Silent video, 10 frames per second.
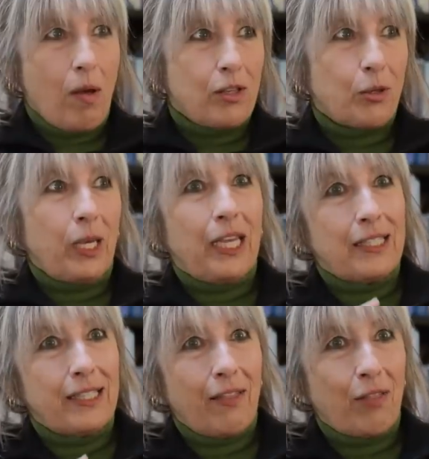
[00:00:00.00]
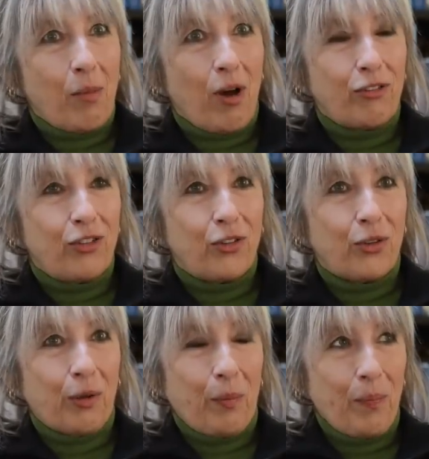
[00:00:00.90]
So he sent them off to
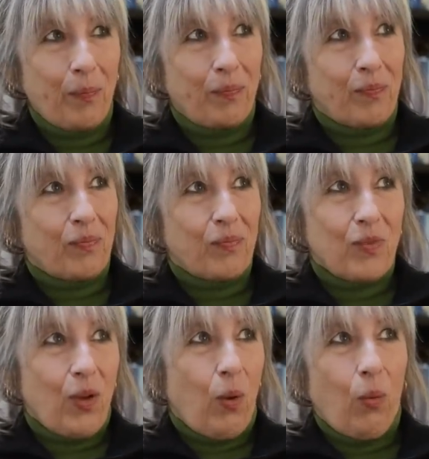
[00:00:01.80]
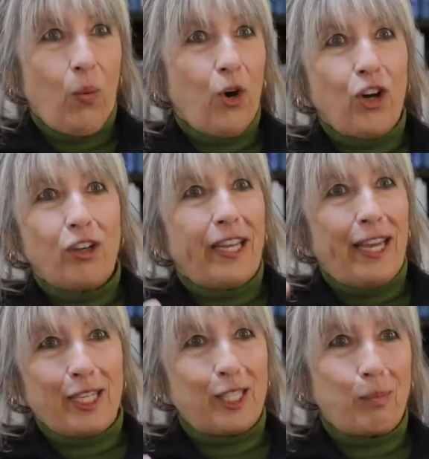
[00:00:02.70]
the world
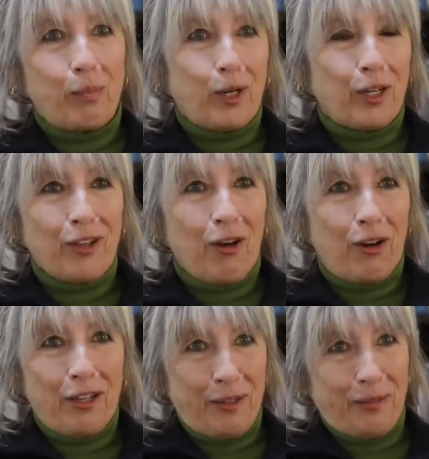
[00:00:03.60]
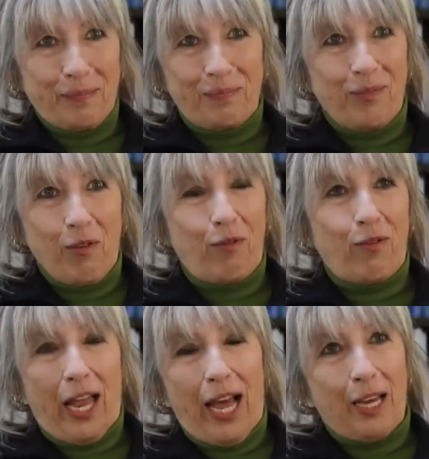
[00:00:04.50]
expert on the
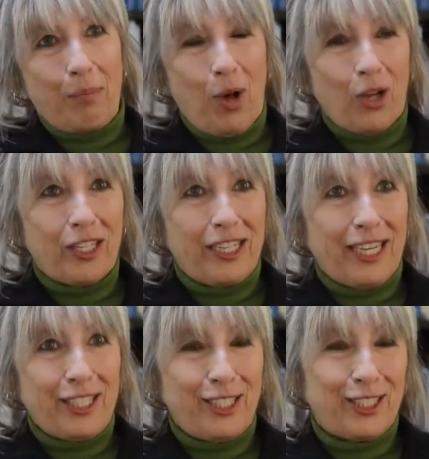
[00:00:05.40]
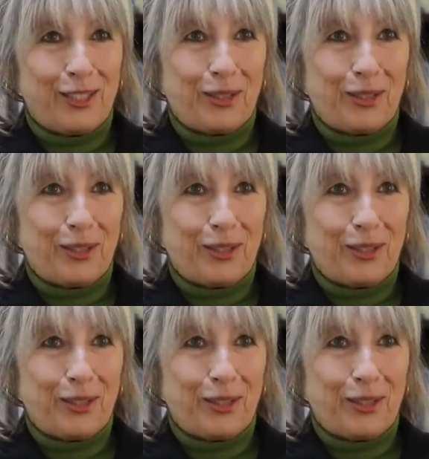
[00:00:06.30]
fly pollination